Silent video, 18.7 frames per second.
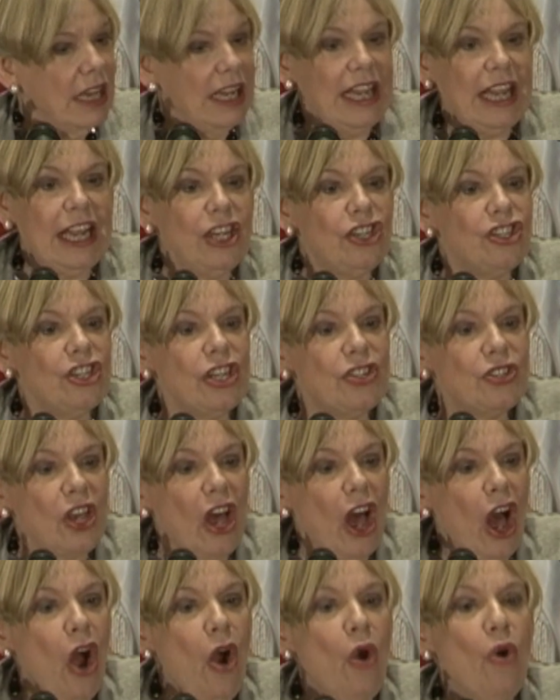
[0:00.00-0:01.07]
each its
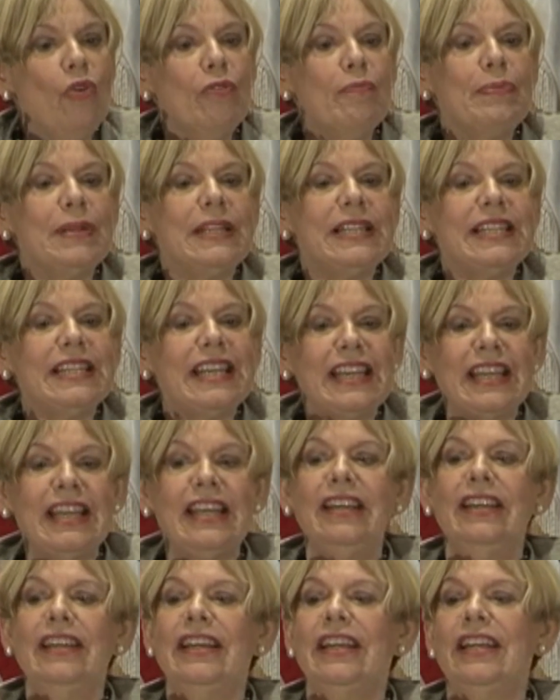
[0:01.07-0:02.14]
own
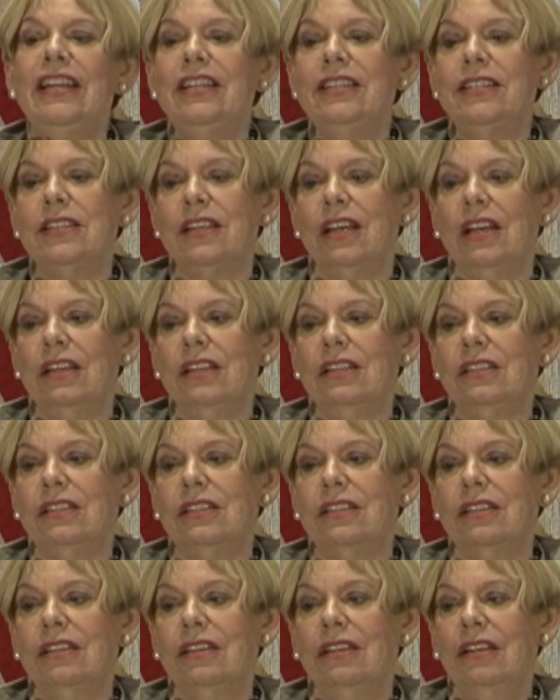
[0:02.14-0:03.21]
particular
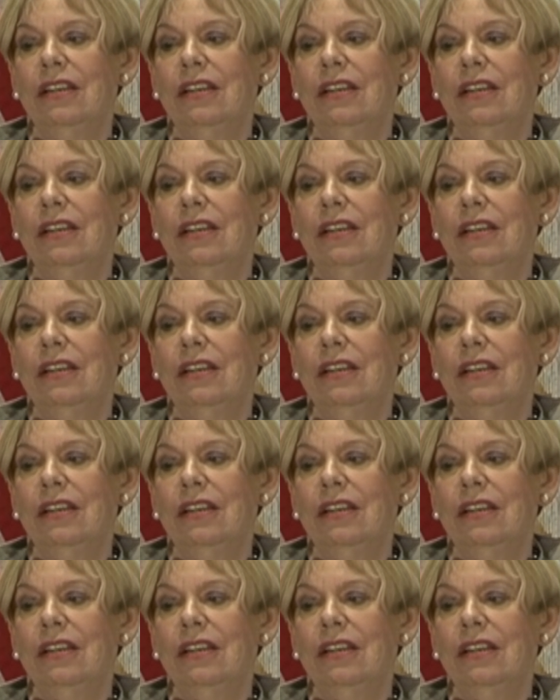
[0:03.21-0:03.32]
insights.